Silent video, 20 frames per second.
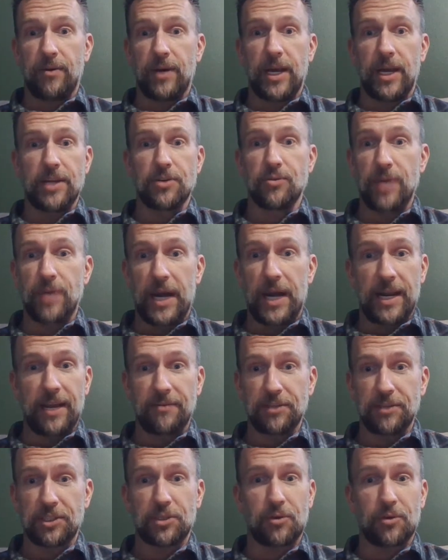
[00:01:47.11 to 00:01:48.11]
I do not have
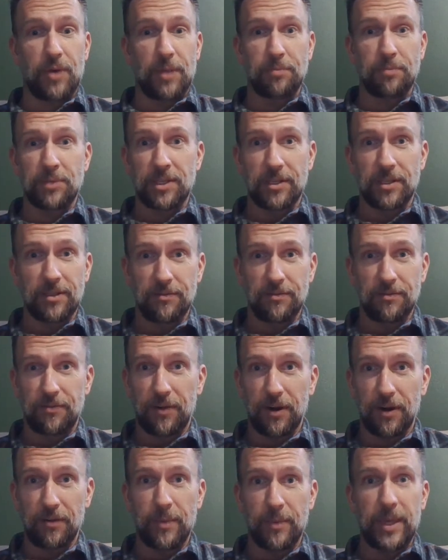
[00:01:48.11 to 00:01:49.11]
a script in
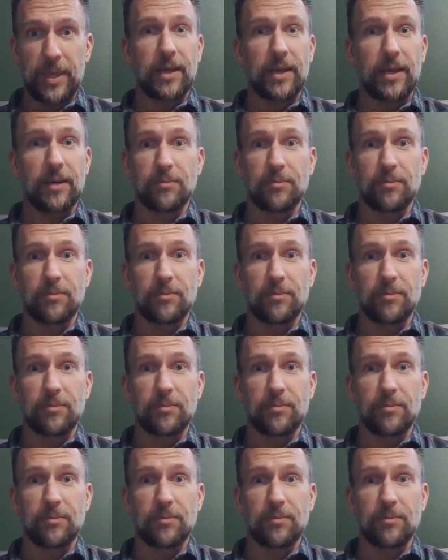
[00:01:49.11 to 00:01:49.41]
front of me.